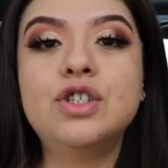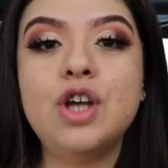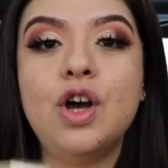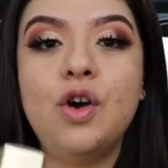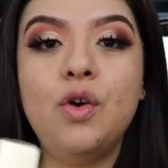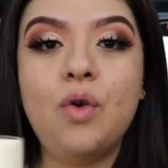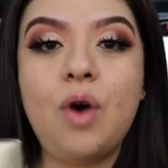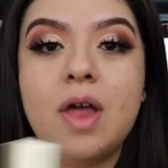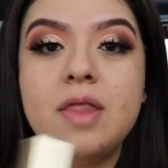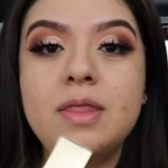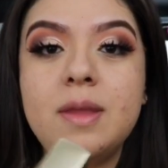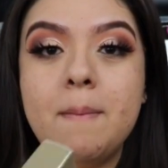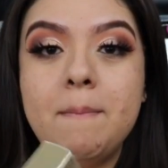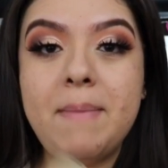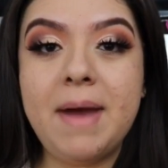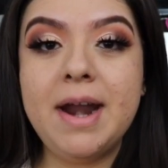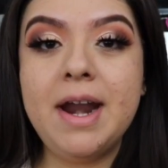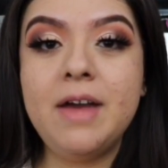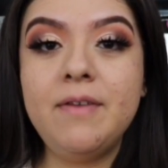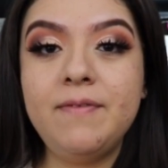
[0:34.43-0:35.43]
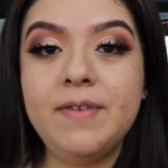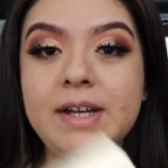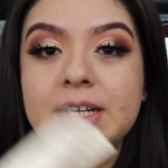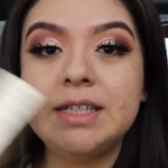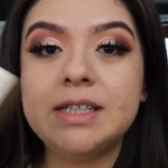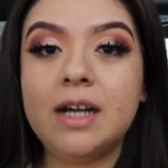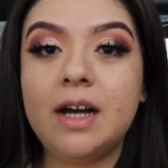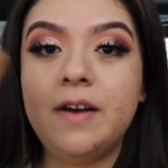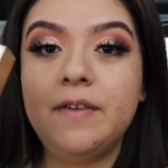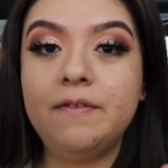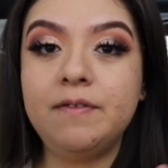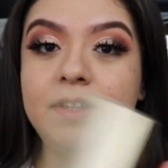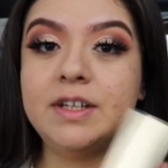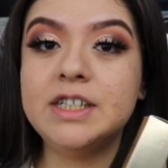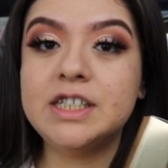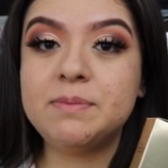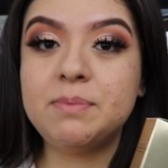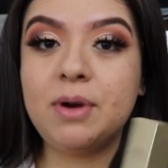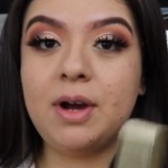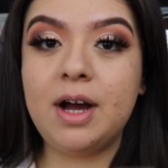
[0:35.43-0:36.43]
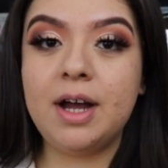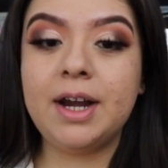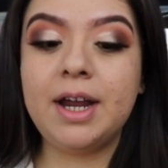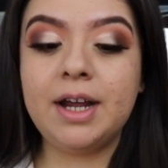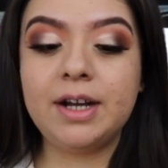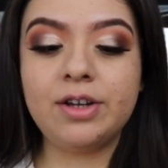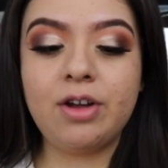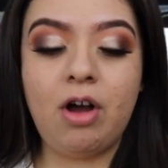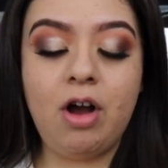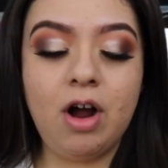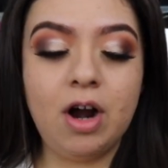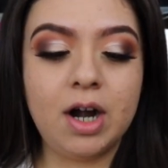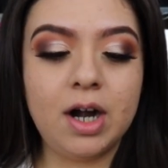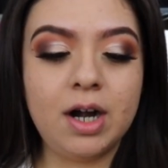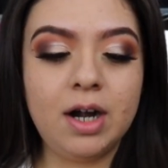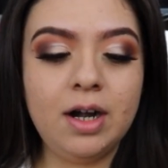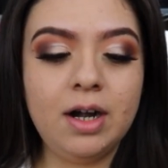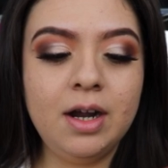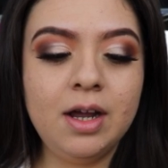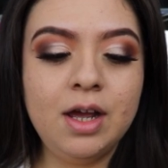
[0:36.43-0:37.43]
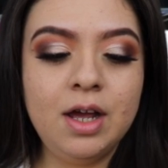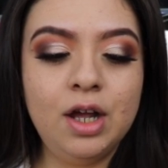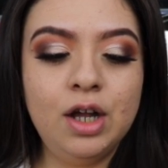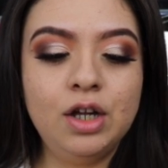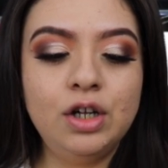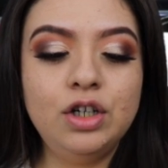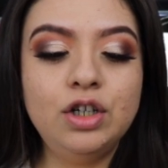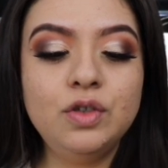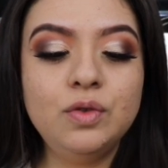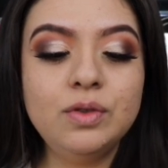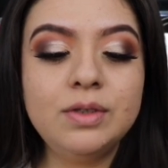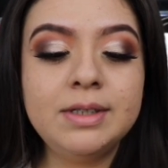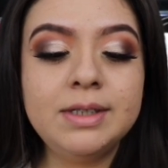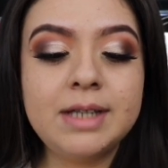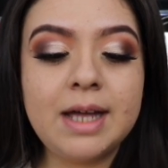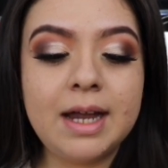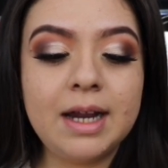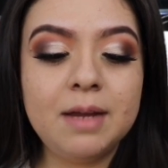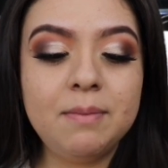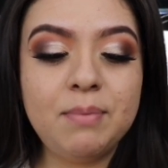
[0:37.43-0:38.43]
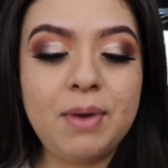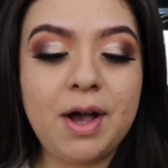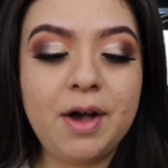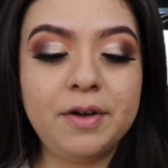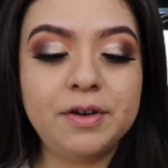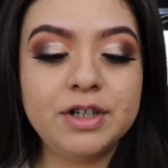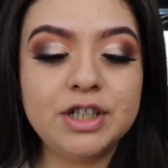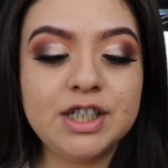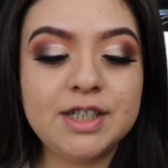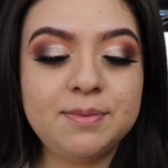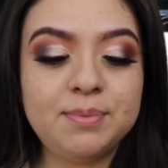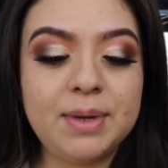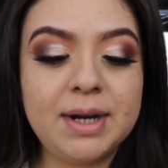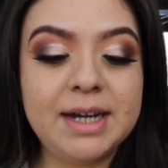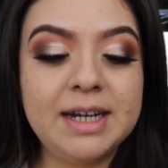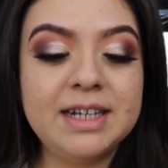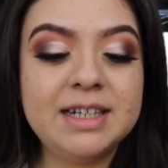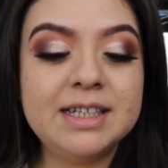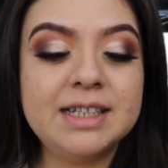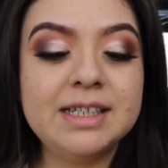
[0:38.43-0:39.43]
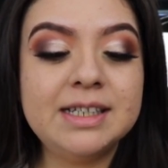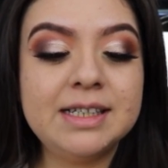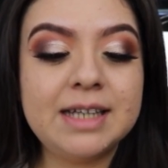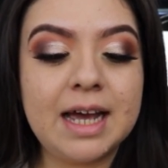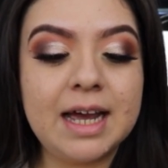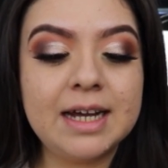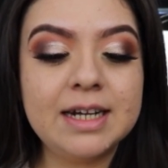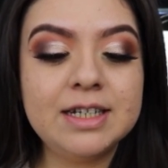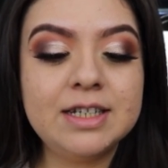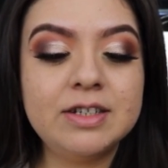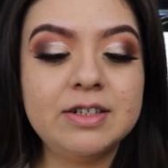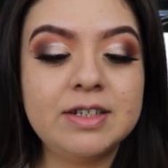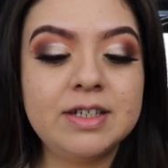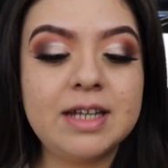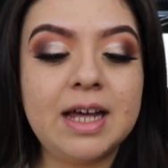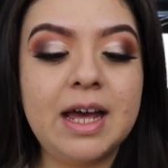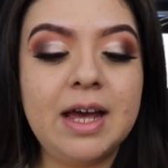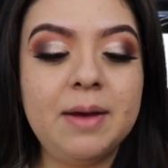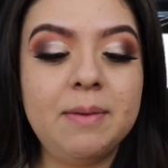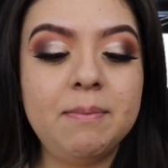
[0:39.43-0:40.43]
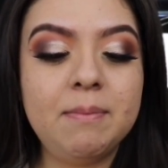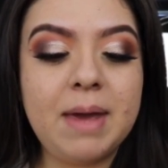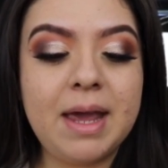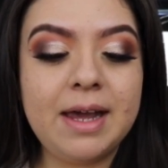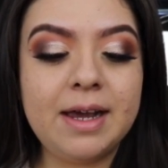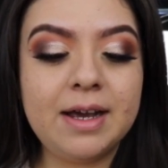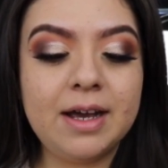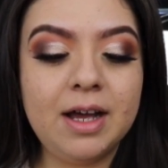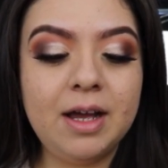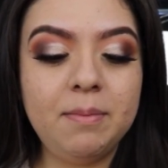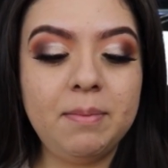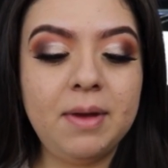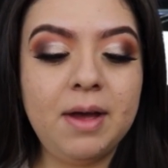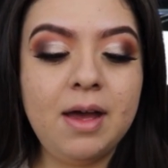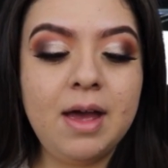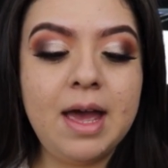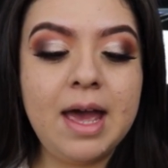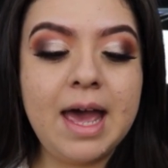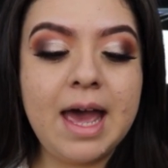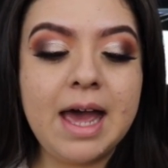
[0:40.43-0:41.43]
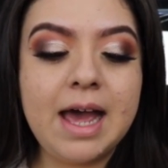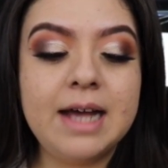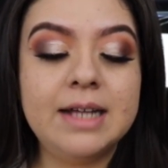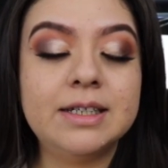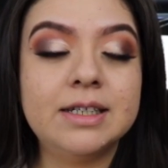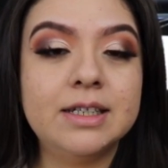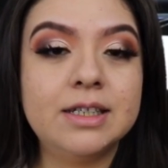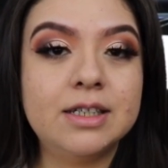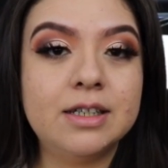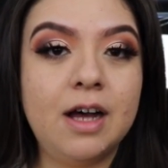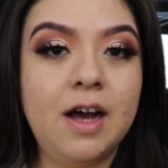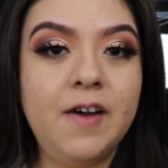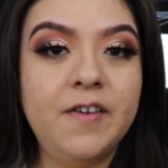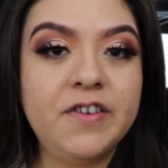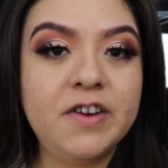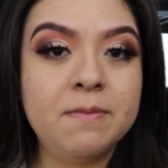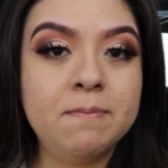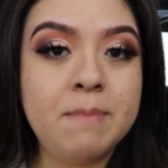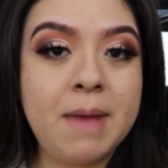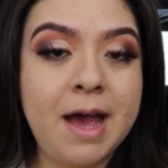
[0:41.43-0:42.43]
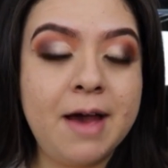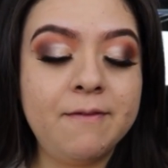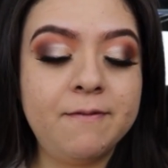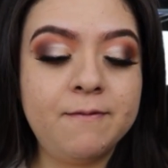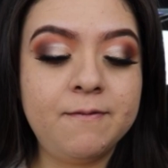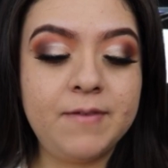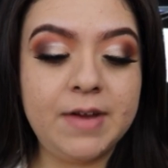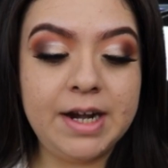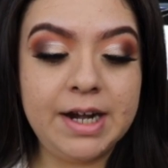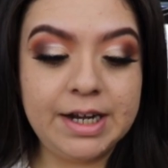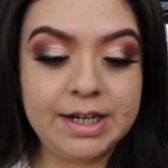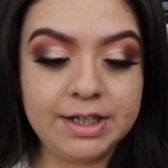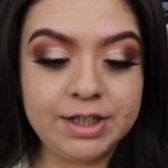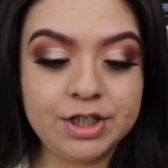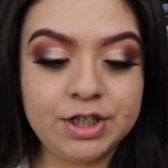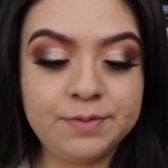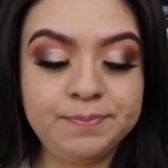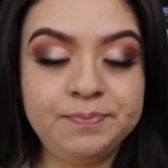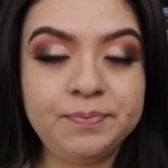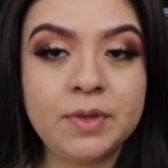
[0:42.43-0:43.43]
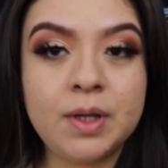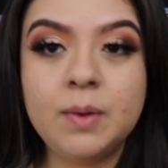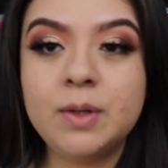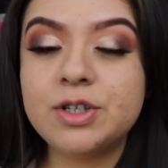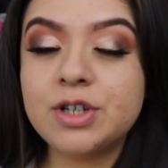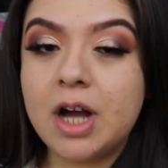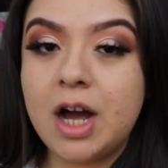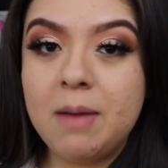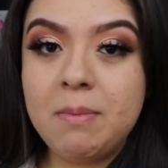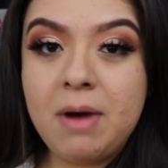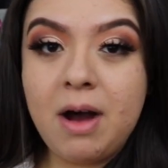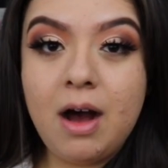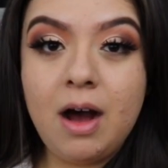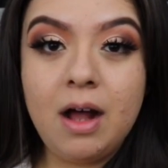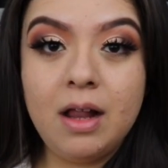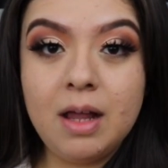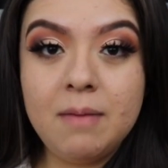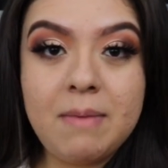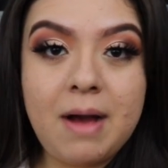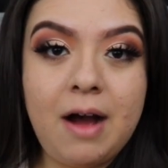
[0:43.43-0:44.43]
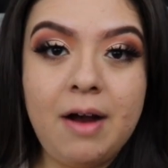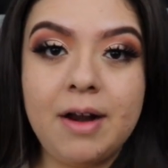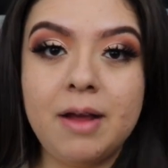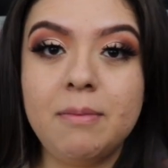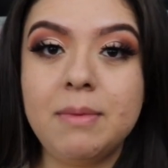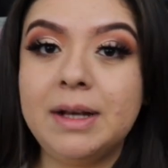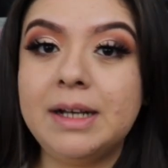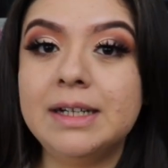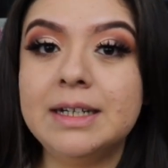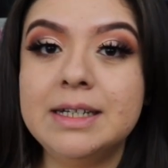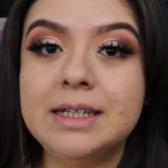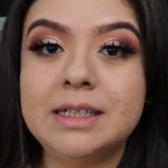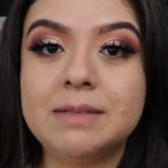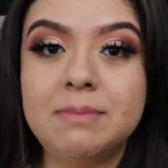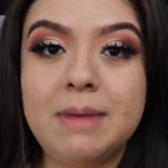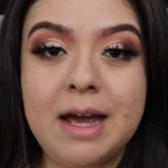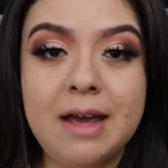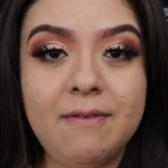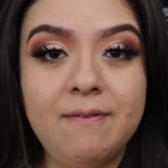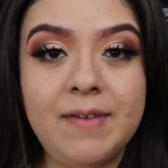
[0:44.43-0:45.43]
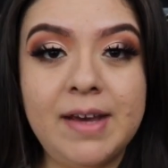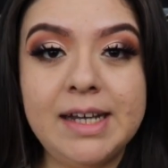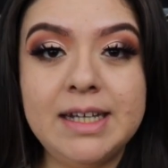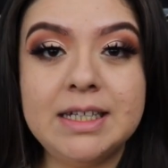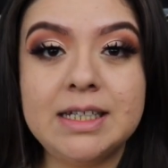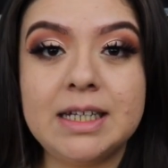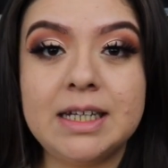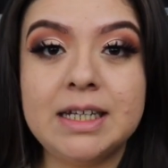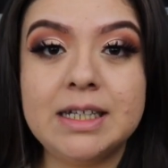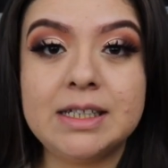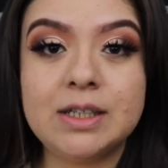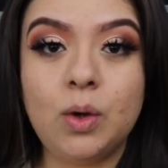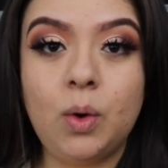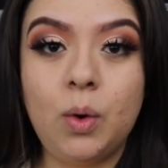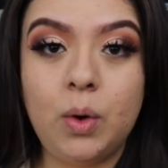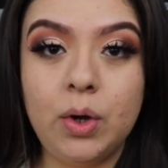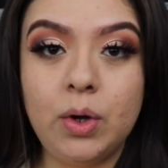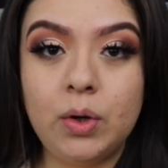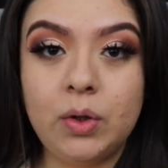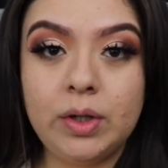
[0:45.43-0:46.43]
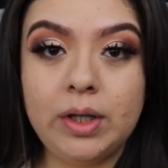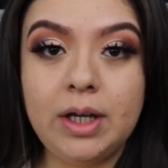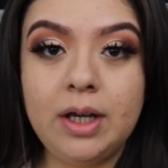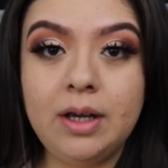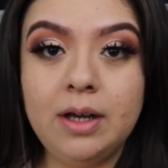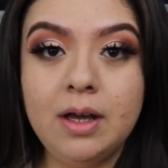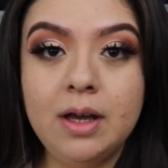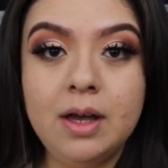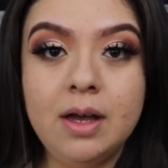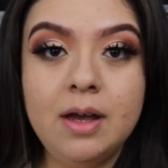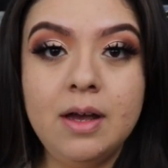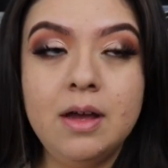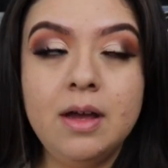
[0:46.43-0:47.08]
So the benefits of this product are loose setting powder spray designed to set makeup as a soft matte finish, which I'm all about it because my face is oily.